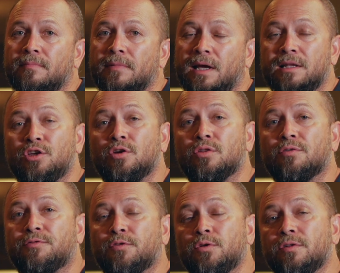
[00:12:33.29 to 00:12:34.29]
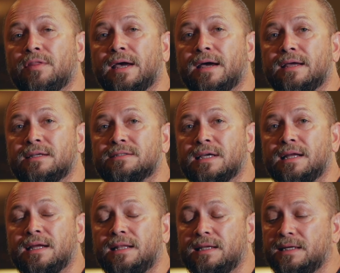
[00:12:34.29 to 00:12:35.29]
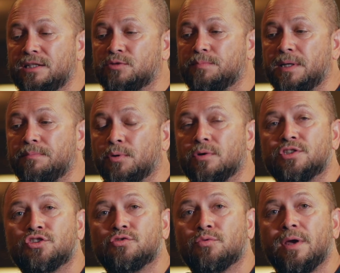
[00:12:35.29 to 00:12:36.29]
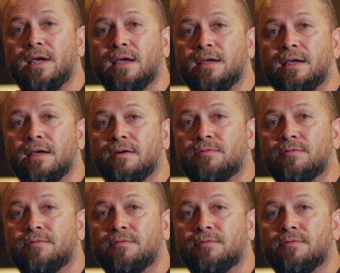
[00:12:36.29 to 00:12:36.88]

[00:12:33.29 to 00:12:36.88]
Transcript: And you know, the fruit of that is that it leads people astray